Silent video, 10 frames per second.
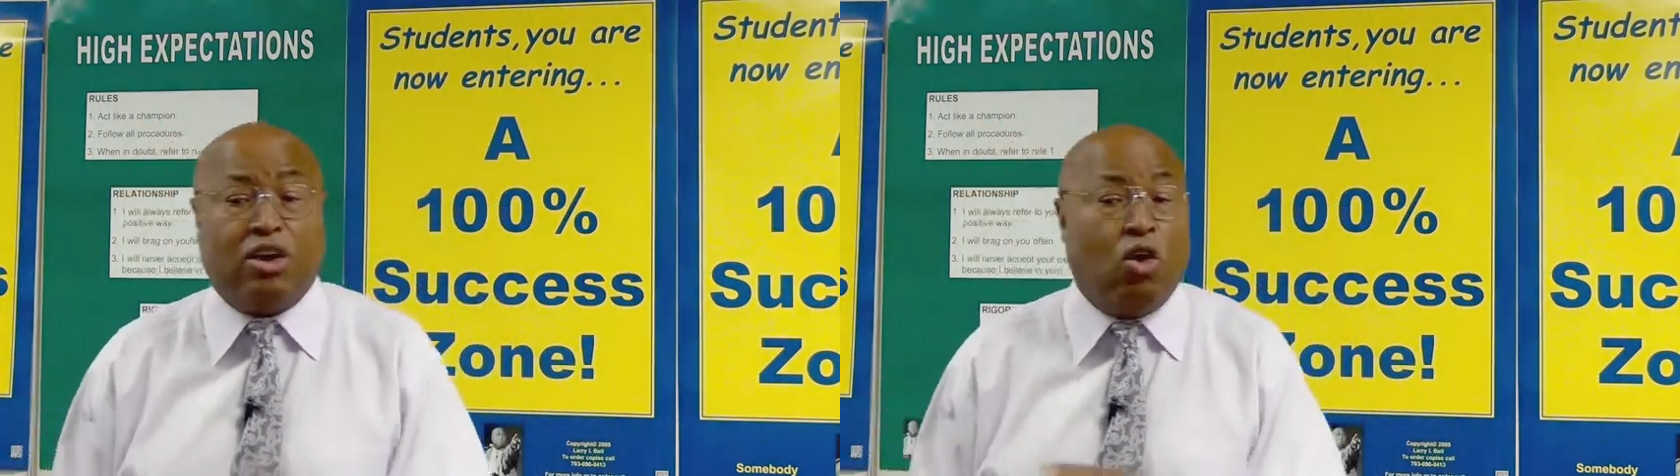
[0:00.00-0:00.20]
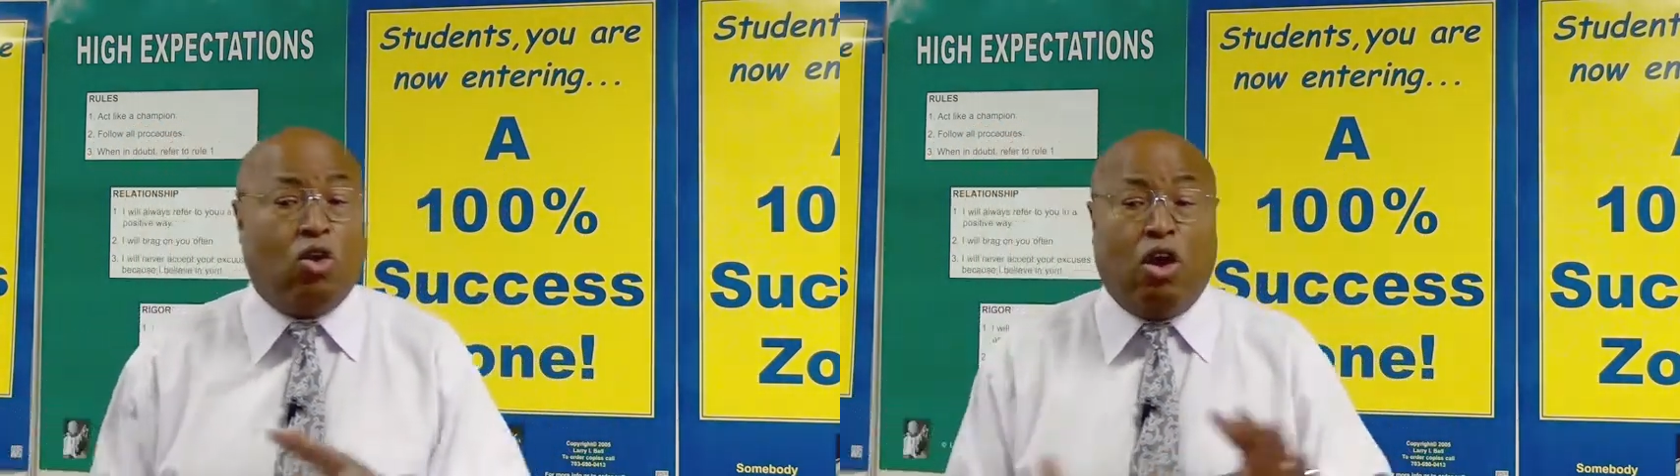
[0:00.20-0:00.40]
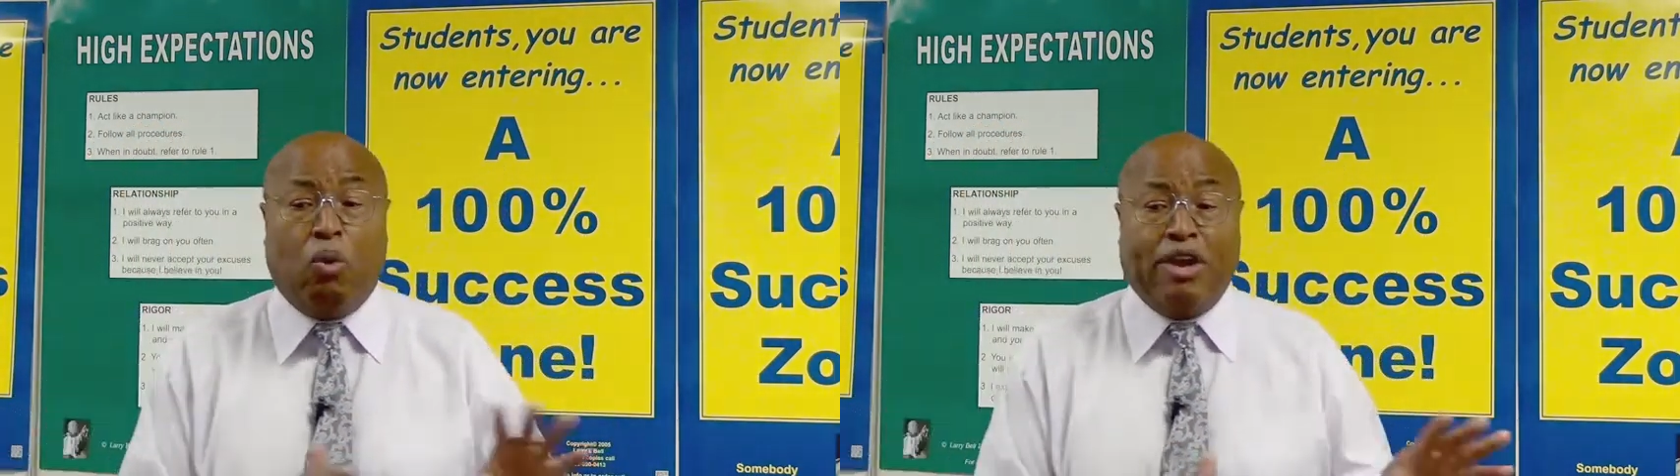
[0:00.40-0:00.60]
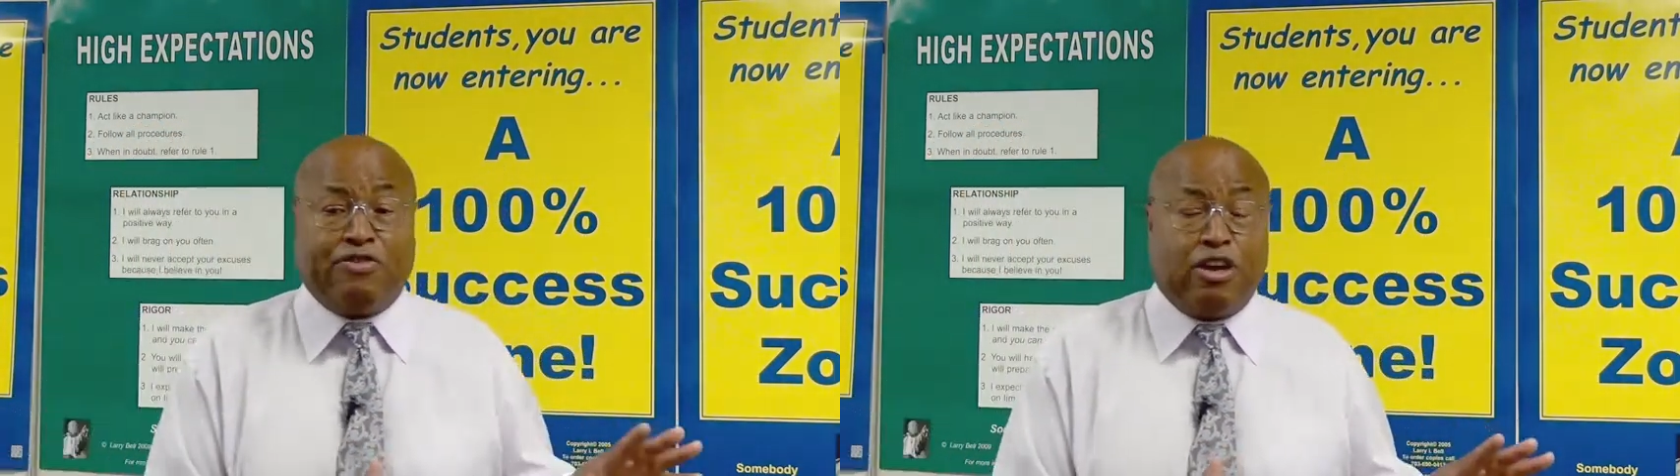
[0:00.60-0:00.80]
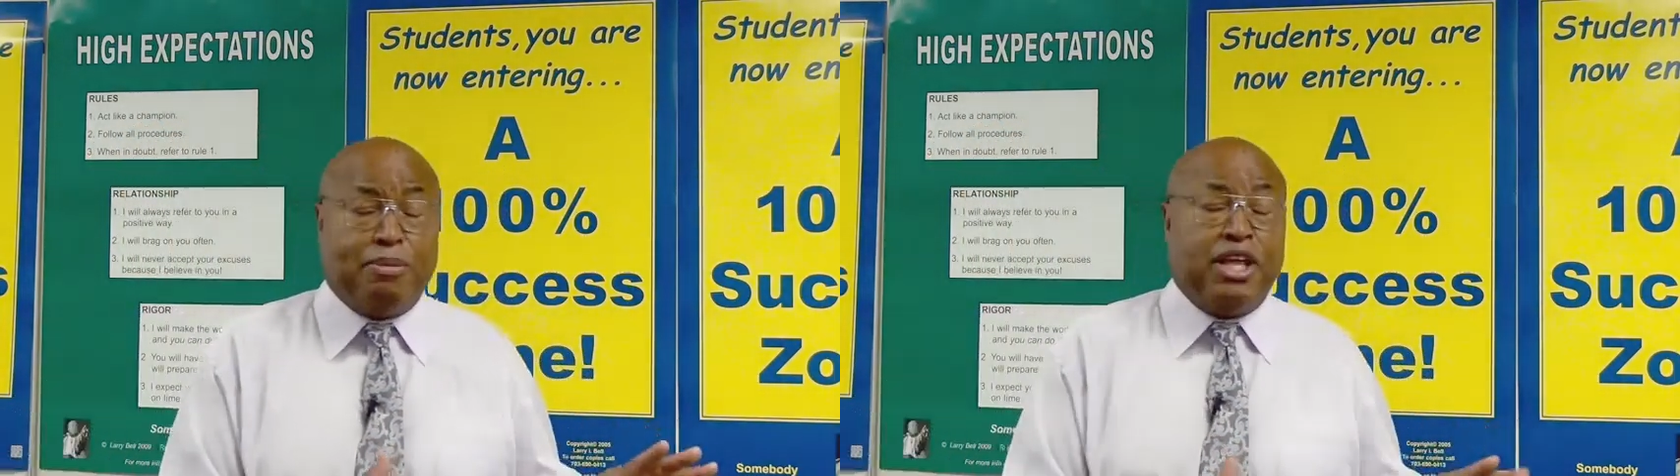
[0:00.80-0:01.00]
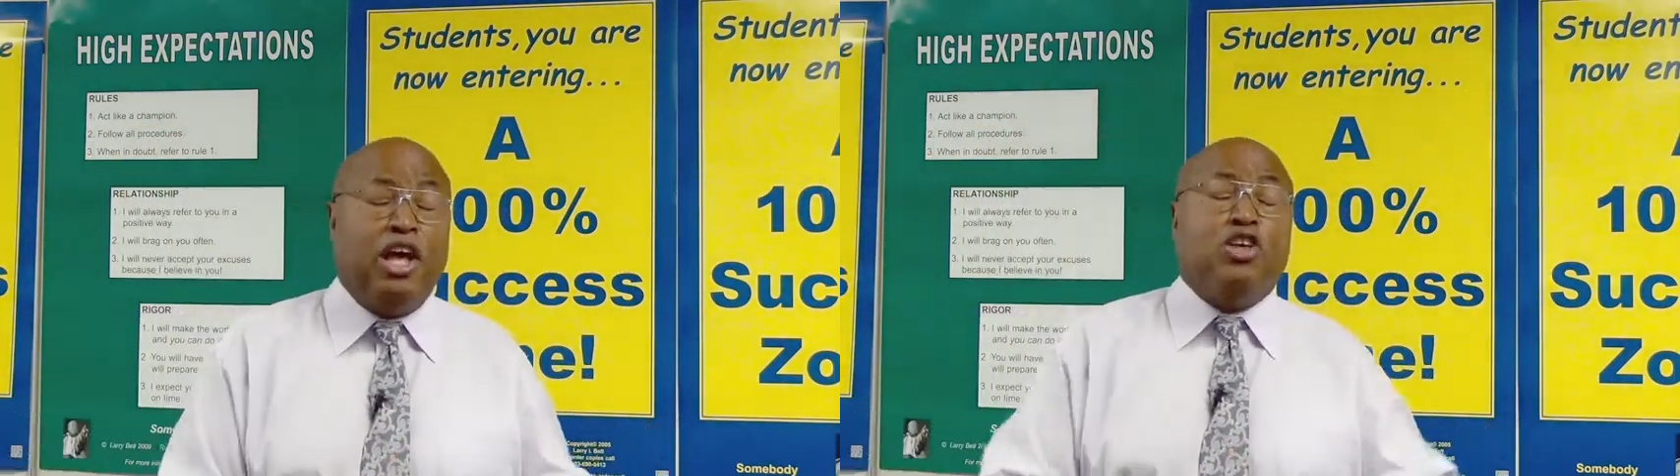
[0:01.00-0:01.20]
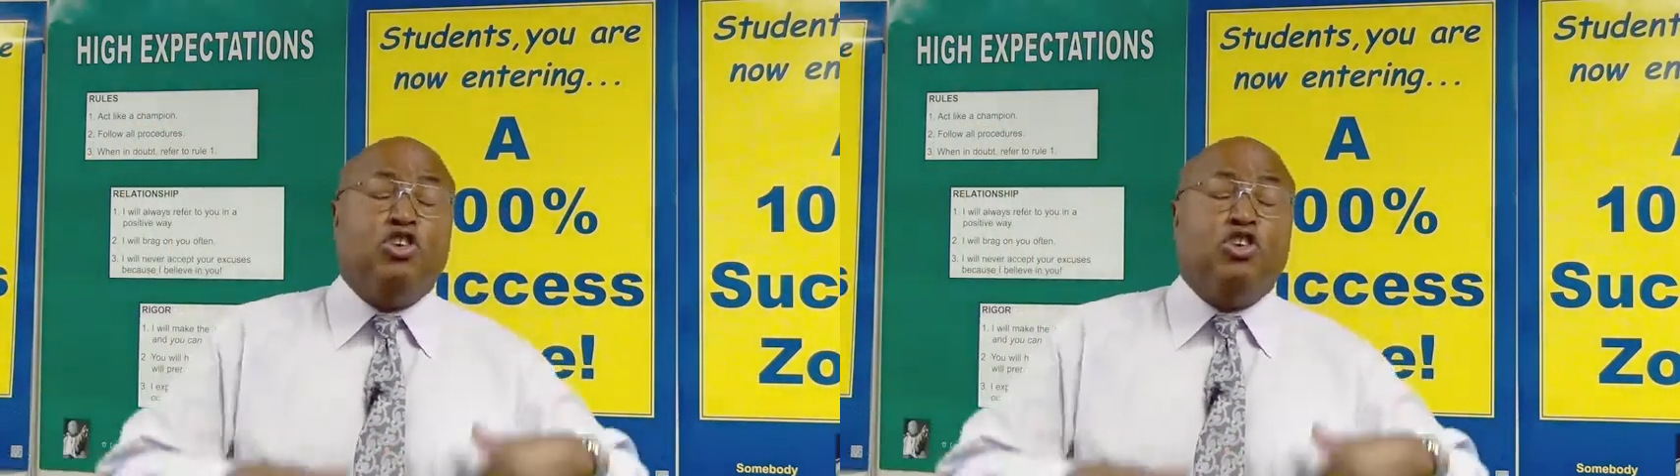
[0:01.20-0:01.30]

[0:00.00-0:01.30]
Don't go away from it.